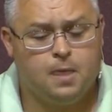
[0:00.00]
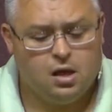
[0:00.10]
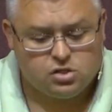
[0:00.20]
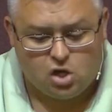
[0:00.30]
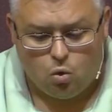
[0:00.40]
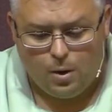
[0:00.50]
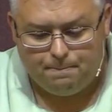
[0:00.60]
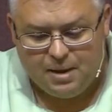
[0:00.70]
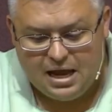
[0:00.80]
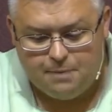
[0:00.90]
So, when
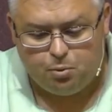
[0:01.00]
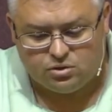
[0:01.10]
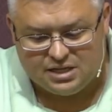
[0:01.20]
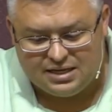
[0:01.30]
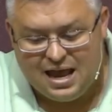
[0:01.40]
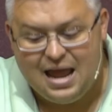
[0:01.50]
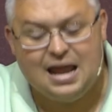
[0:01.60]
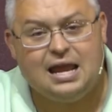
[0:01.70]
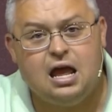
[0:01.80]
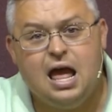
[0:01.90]
people
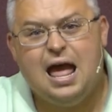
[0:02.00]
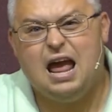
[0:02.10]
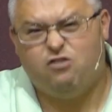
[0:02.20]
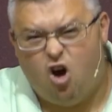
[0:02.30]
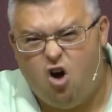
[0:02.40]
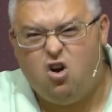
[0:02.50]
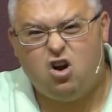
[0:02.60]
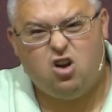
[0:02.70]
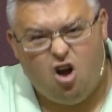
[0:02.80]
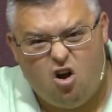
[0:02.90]
today have
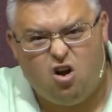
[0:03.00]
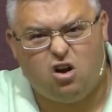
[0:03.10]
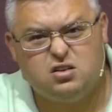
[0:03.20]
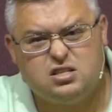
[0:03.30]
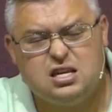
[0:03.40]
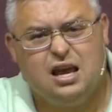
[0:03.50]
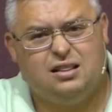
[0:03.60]
hard hearts,